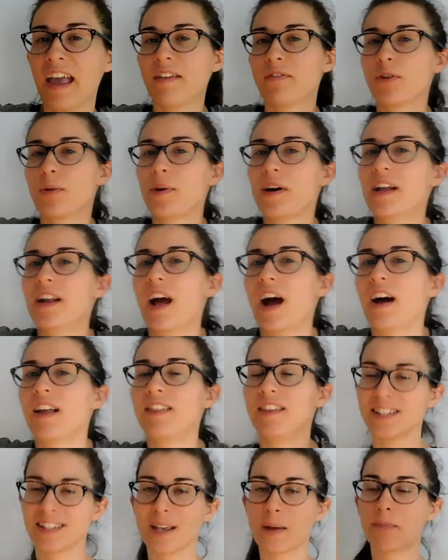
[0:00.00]
Hey everyone,
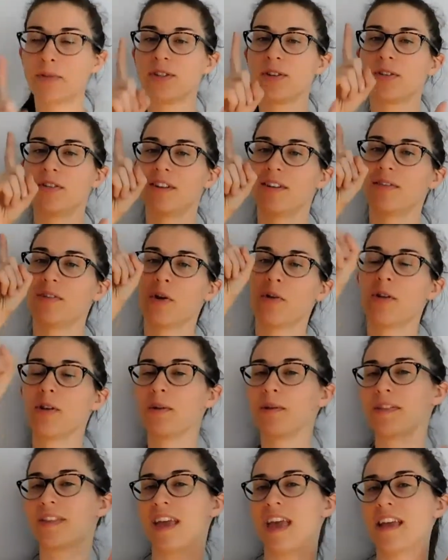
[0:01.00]
on this episode of
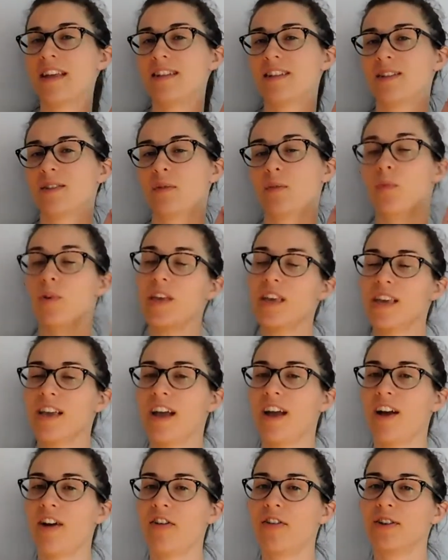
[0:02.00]
Coding with Kate,
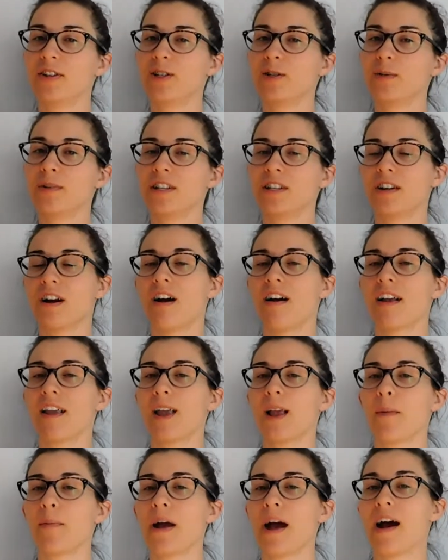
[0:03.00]
we are going to be
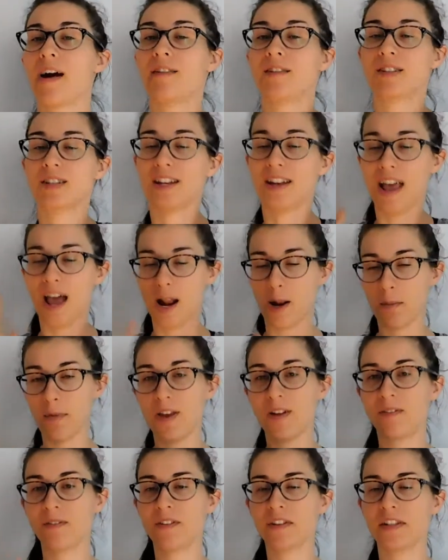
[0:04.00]
talking about
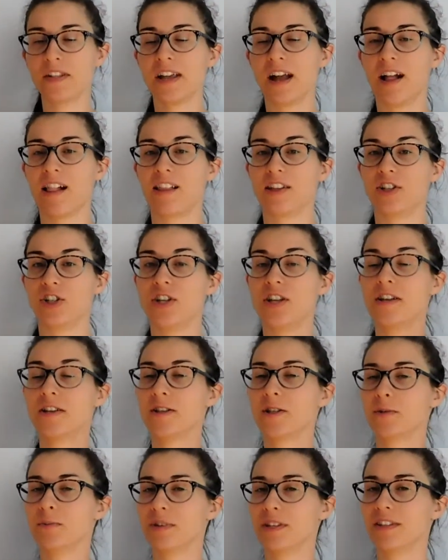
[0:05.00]
anatomy and physiology,
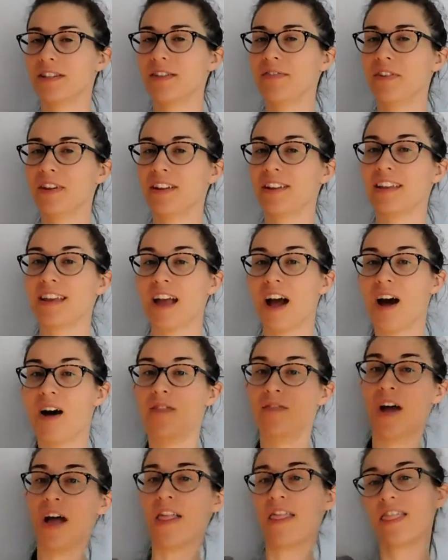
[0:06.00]
specifically
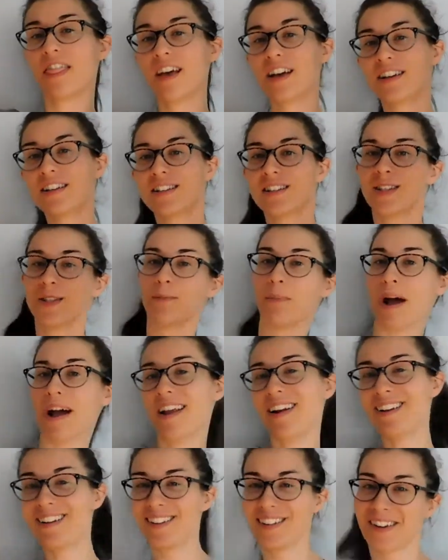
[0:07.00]
of the
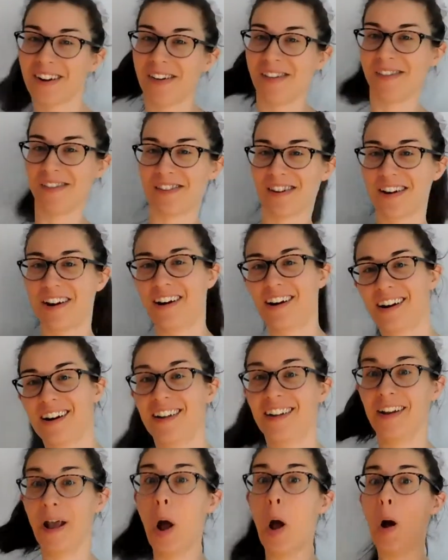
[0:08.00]
spinal
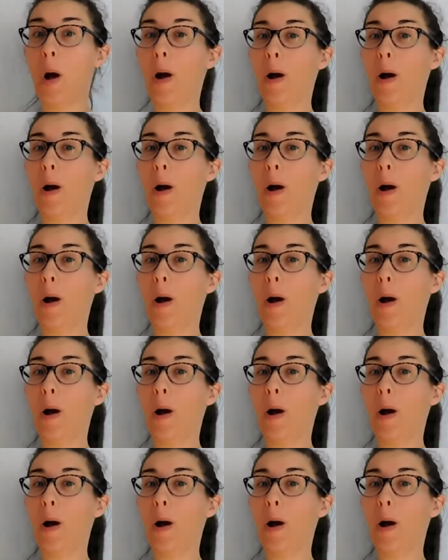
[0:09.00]
cord.